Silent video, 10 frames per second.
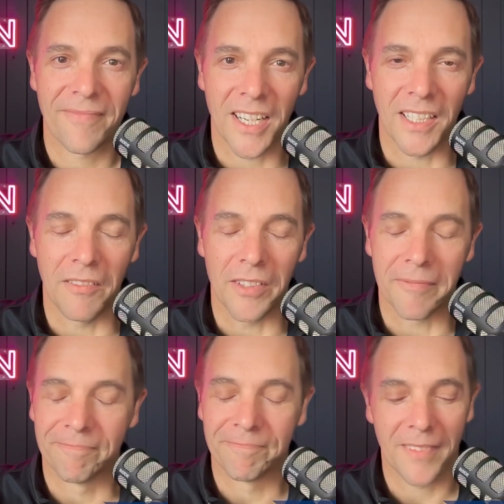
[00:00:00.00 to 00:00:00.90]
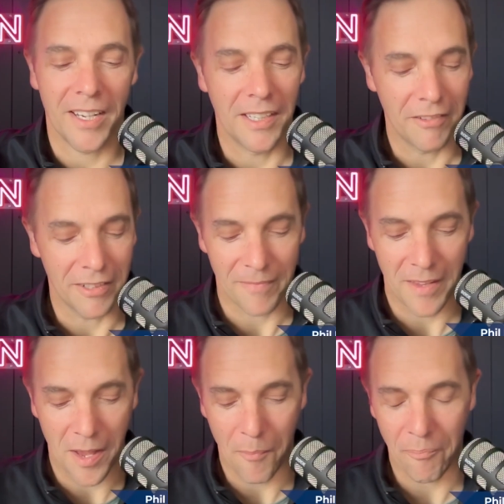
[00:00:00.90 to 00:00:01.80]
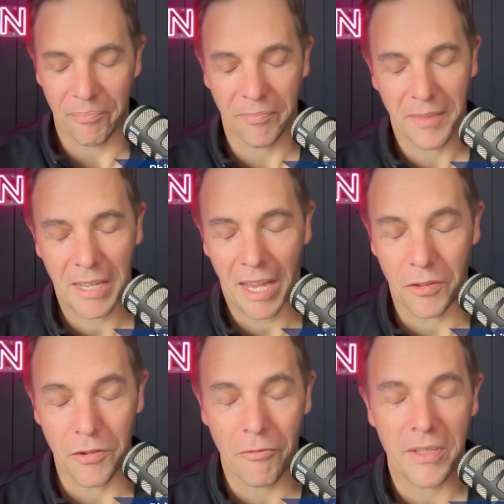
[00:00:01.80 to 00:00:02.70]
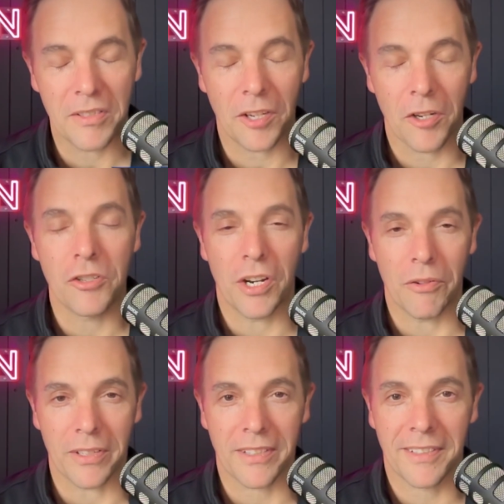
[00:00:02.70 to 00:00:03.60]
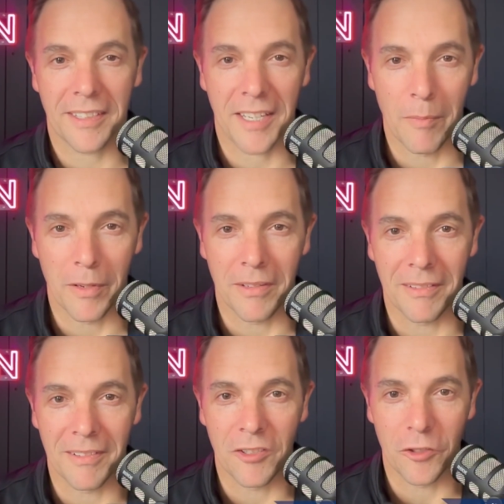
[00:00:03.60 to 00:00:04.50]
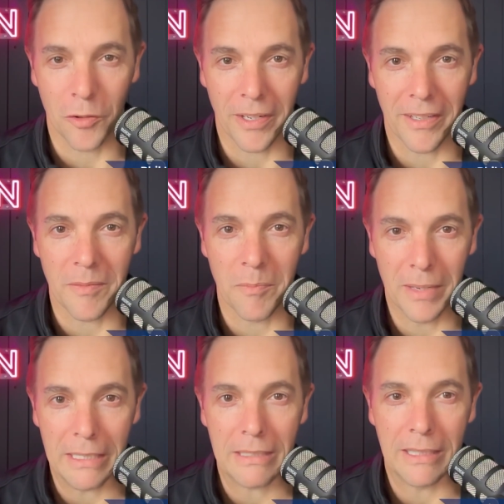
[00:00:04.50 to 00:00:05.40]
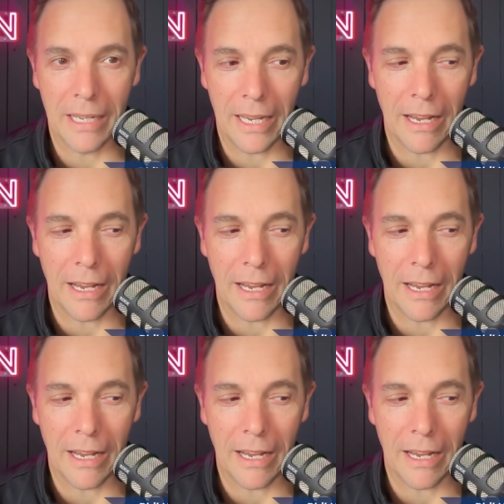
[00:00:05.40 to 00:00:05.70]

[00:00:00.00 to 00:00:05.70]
I love it. I love it. Kath, you've been so generous to come and join me today.